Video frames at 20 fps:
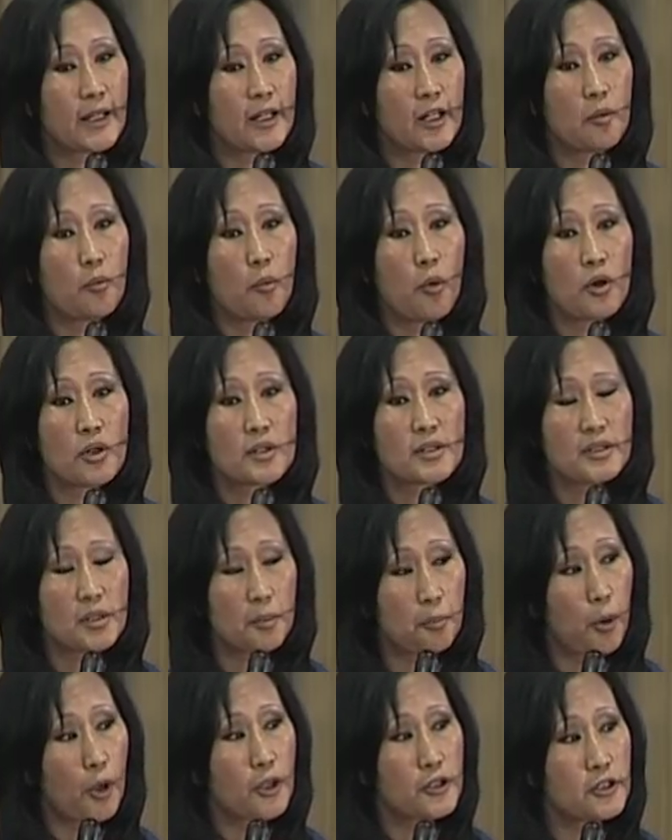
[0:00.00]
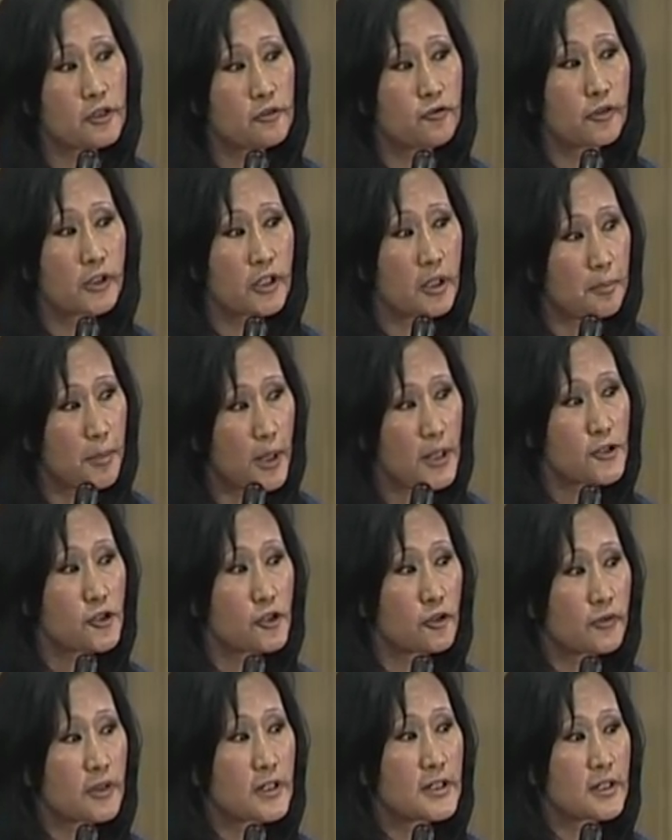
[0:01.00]
are more supportive for the best
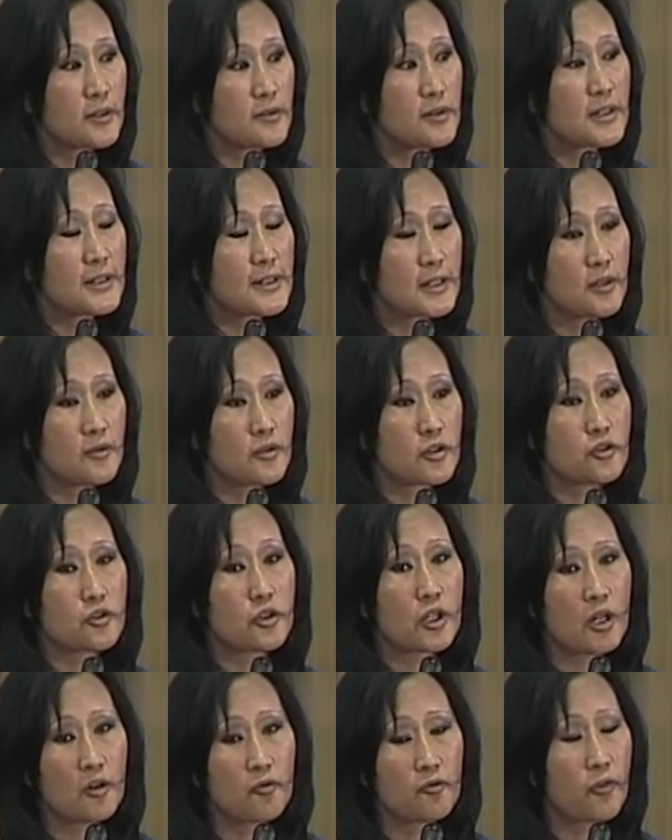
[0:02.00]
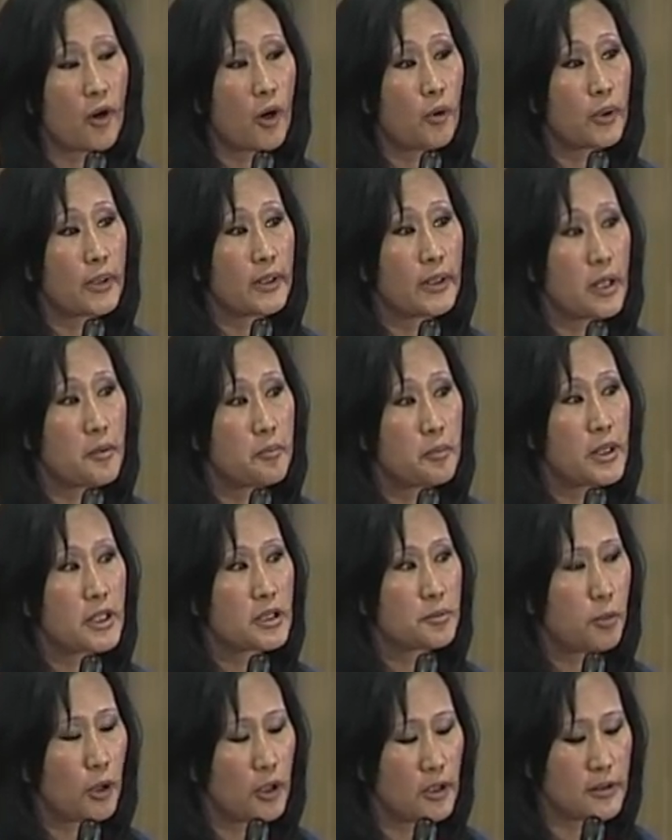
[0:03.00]
of the civil servants to come forward and embrace
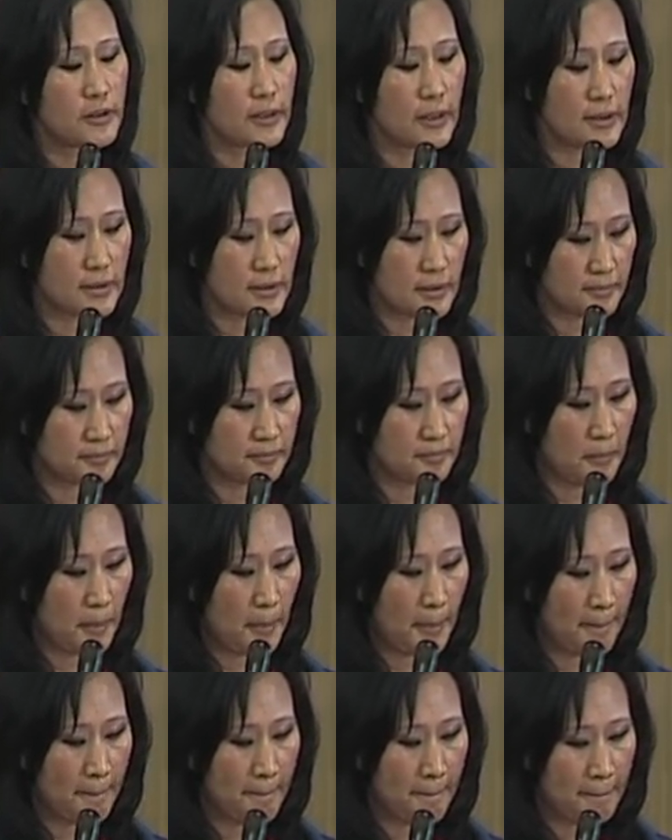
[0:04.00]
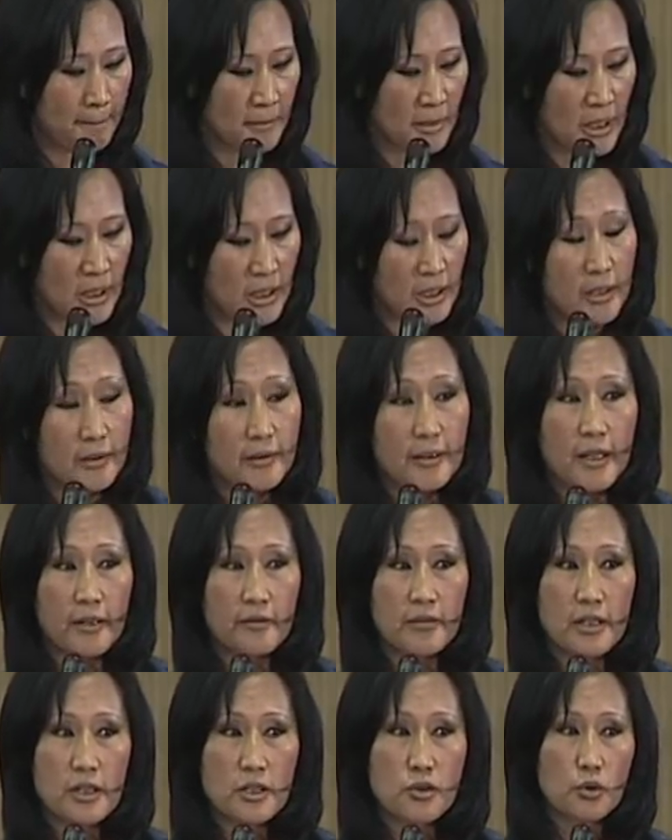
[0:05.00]
politics. There
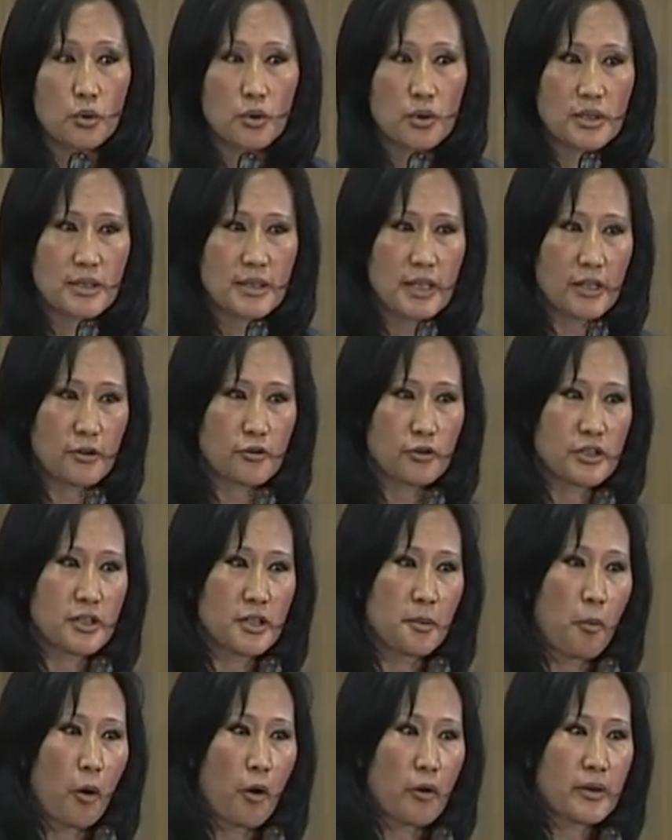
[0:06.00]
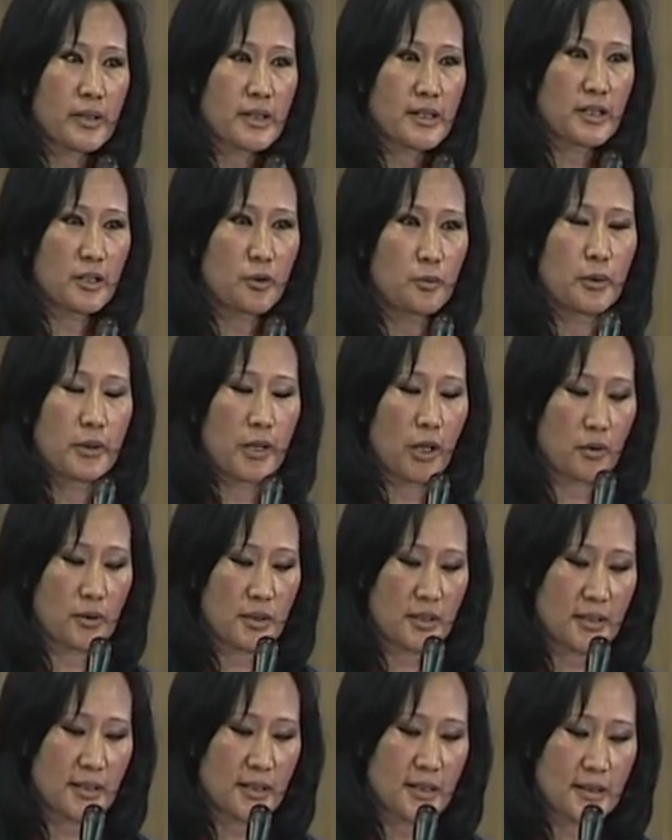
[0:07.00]
is no state or democracy without
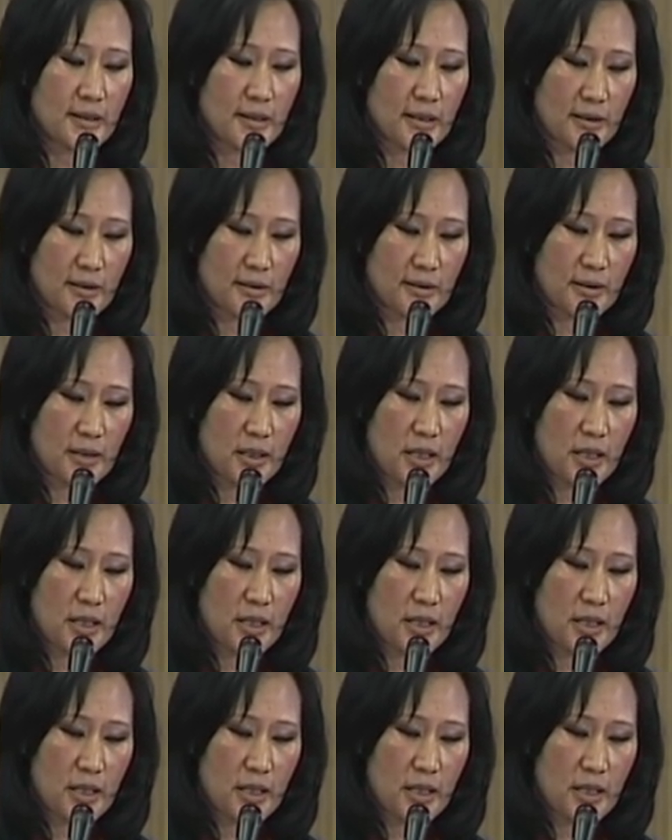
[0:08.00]
citizens.